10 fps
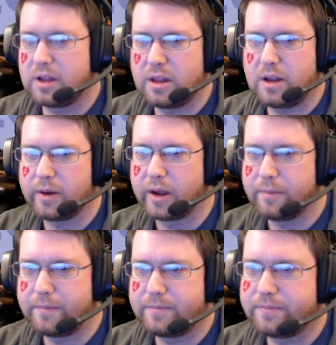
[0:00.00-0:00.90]
There we go.
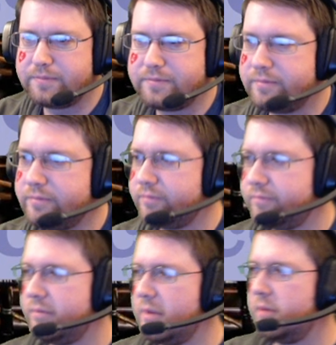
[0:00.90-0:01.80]

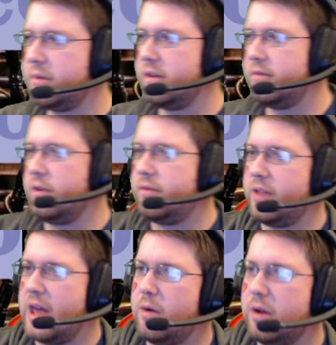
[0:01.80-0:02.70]
I'm gonna vote for
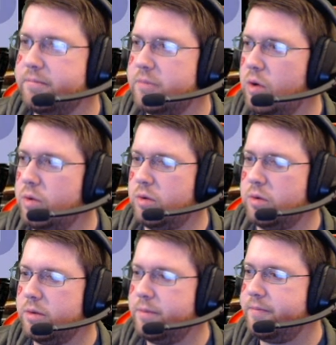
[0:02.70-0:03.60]
that one.
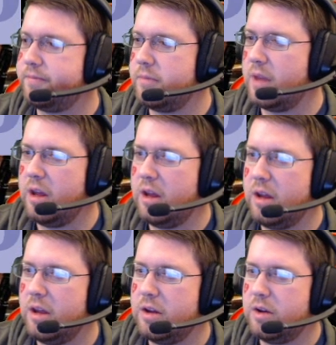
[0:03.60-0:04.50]
Ooh.
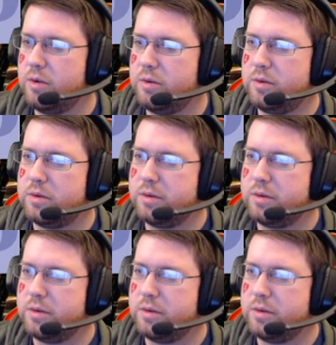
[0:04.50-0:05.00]
Ooh.